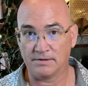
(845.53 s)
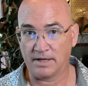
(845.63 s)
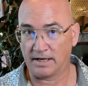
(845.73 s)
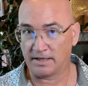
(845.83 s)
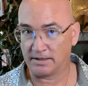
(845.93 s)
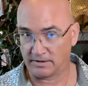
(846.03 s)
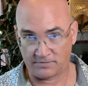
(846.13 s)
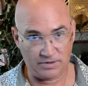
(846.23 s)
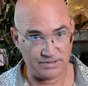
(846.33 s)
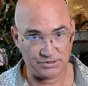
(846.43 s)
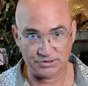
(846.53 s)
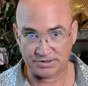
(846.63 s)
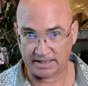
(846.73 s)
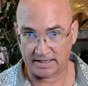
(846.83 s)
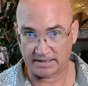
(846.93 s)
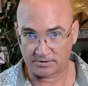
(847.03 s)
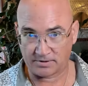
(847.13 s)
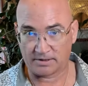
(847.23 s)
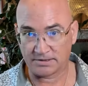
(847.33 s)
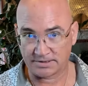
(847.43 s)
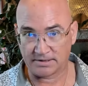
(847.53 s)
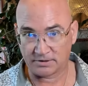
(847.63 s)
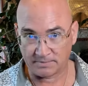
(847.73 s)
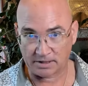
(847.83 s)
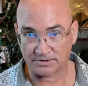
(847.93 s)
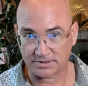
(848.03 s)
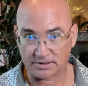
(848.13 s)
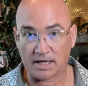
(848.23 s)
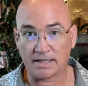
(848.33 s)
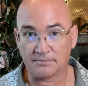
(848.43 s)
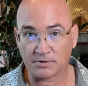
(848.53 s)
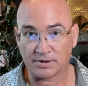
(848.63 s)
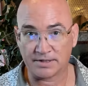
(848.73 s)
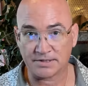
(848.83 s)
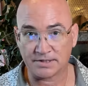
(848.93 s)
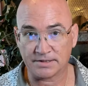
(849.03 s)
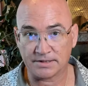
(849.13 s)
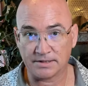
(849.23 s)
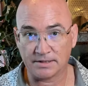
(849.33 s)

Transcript: that if you can just stand grounded, centered, balanced, aligned, and present,